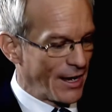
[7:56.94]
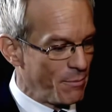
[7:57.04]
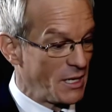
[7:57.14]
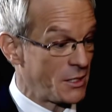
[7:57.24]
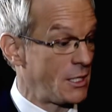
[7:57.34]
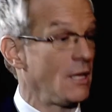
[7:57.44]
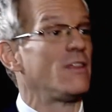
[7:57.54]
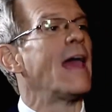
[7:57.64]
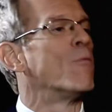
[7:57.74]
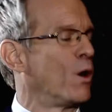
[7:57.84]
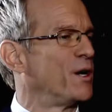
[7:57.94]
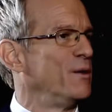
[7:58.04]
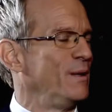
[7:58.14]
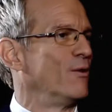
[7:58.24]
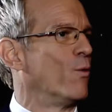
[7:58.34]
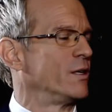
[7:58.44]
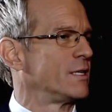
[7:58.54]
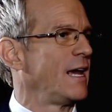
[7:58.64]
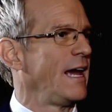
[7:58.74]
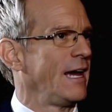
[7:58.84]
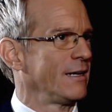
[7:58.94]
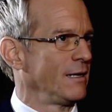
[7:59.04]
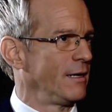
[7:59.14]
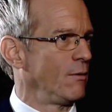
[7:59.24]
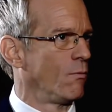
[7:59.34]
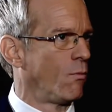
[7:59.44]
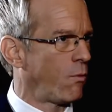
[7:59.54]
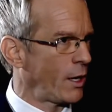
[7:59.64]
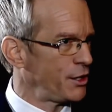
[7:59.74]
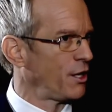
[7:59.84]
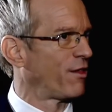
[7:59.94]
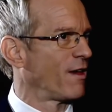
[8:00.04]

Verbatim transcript: that in BC they wanted to be the ones to handle it. What did you